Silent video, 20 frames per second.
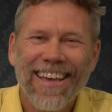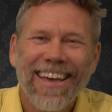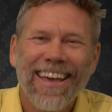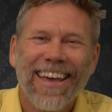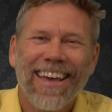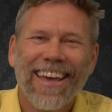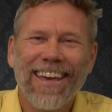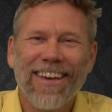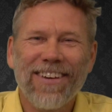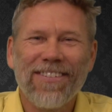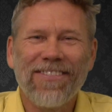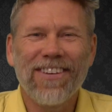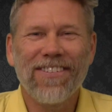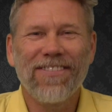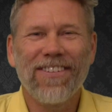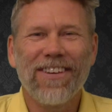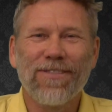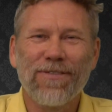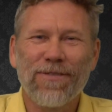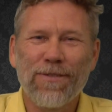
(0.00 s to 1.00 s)
Hey,
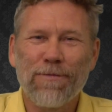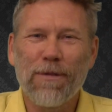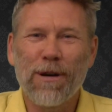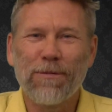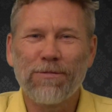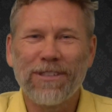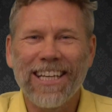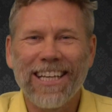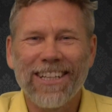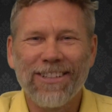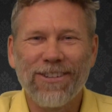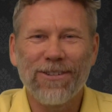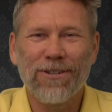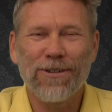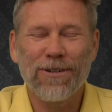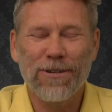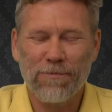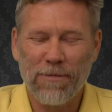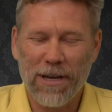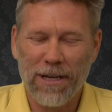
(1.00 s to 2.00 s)
Vivian from upstate New
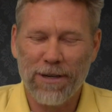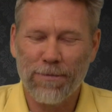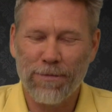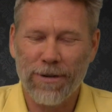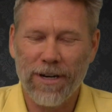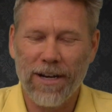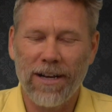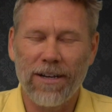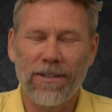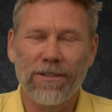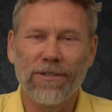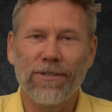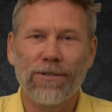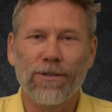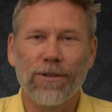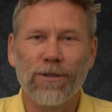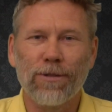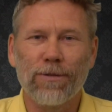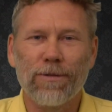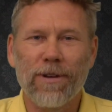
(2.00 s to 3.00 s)
York, Michael Brown,
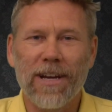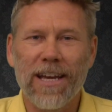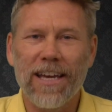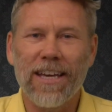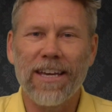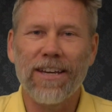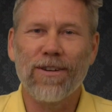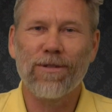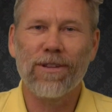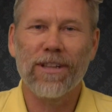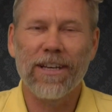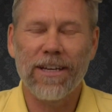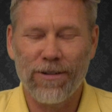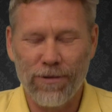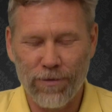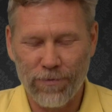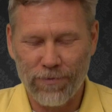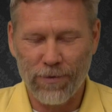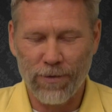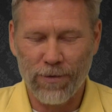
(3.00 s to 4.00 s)
Solar Ray,
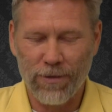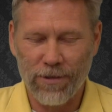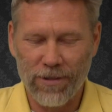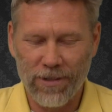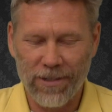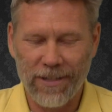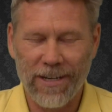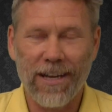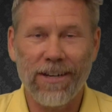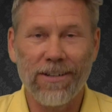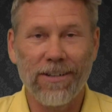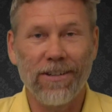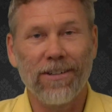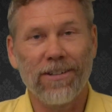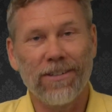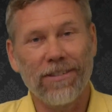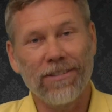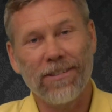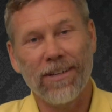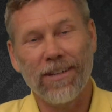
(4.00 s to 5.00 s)
Orlando, Florida, down here
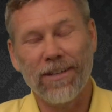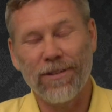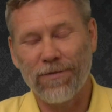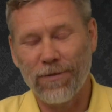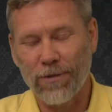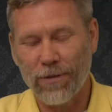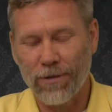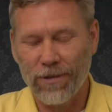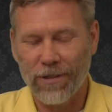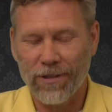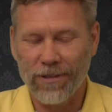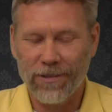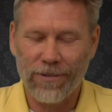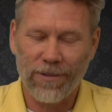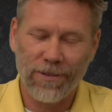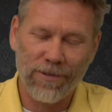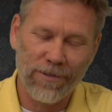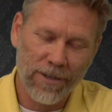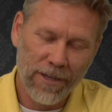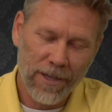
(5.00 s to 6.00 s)
in sunny Florida.
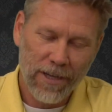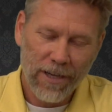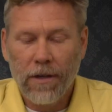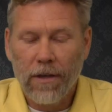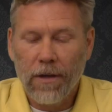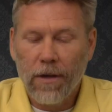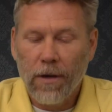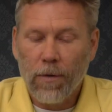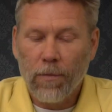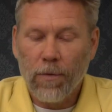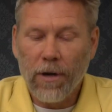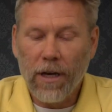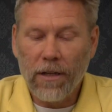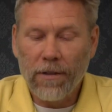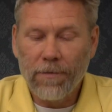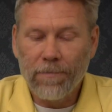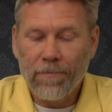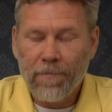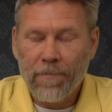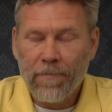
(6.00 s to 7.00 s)

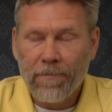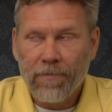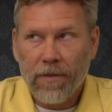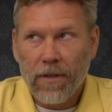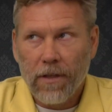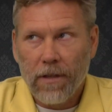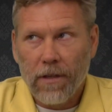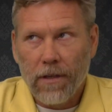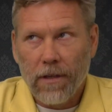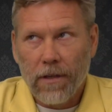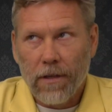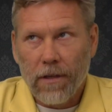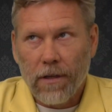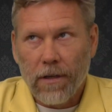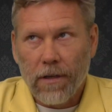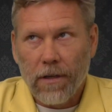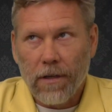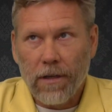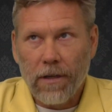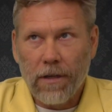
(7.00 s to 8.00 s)
Well,
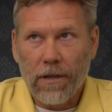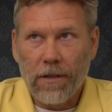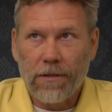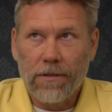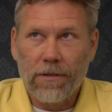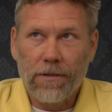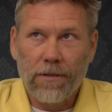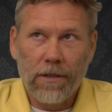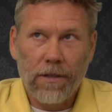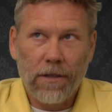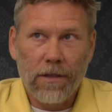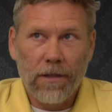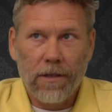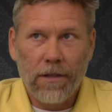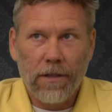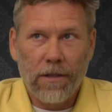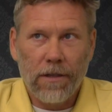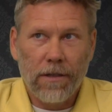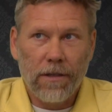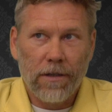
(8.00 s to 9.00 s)
it's
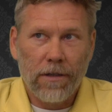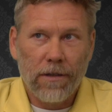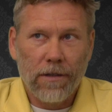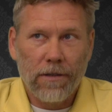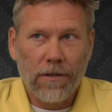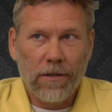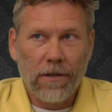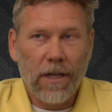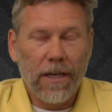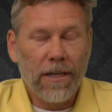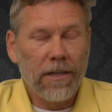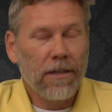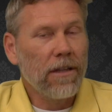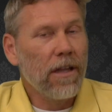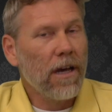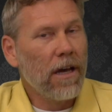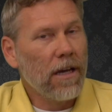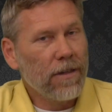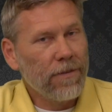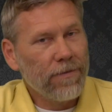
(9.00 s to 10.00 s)
like a
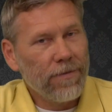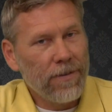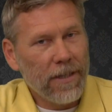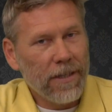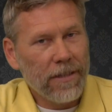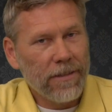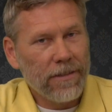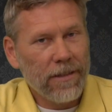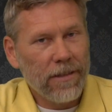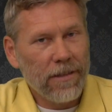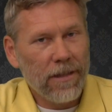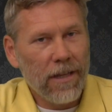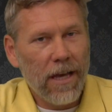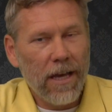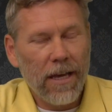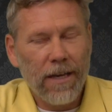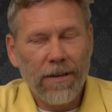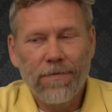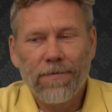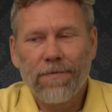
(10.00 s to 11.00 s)
lot of things in life,